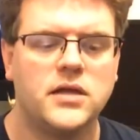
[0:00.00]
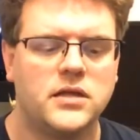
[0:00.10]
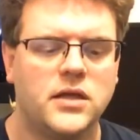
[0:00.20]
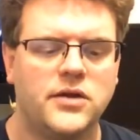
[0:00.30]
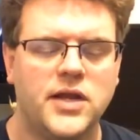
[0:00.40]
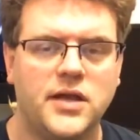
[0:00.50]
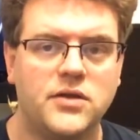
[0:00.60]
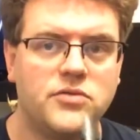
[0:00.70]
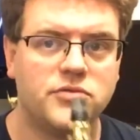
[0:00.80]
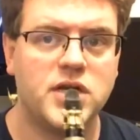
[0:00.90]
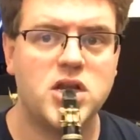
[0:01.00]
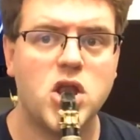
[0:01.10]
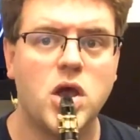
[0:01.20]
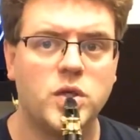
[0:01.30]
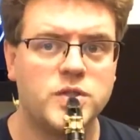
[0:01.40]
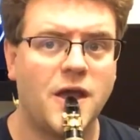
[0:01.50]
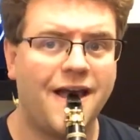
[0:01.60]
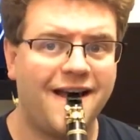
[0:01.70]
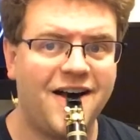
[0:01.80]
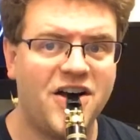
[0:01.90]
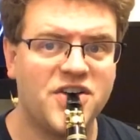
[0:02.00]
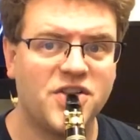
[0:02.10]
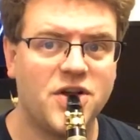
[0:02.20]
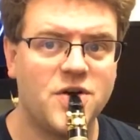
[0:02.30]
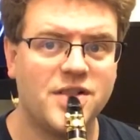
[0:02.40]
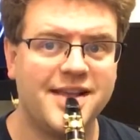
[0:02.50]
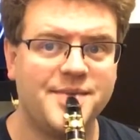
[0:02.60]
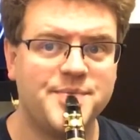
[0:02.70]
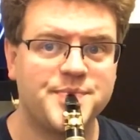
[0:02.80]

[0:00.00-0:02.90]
Clarinet reed goes on your lower lip.